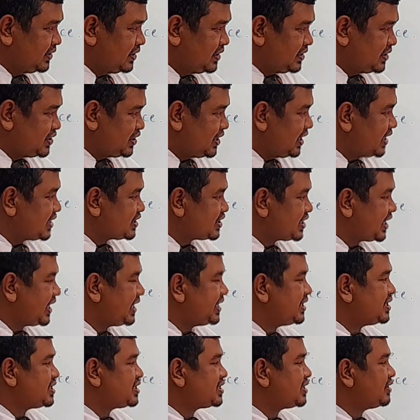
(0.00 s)
C a
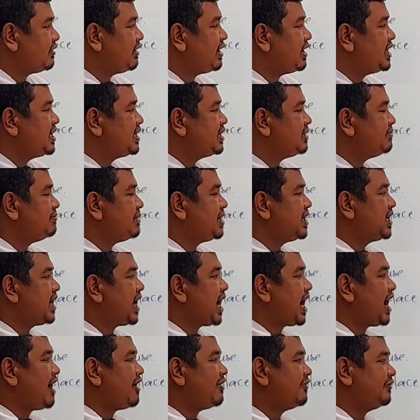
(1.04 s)
tent. So in the middle
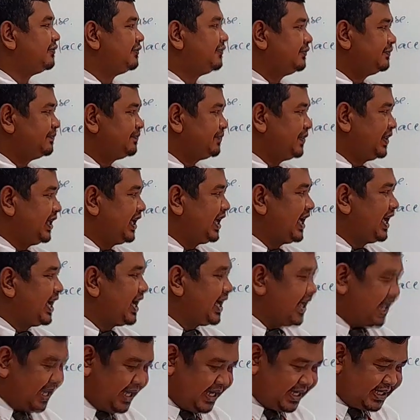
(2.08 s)
of the gear
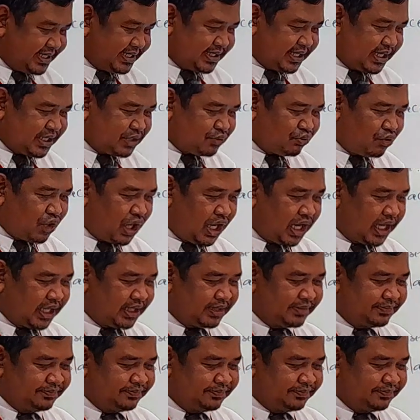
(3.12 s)
is what?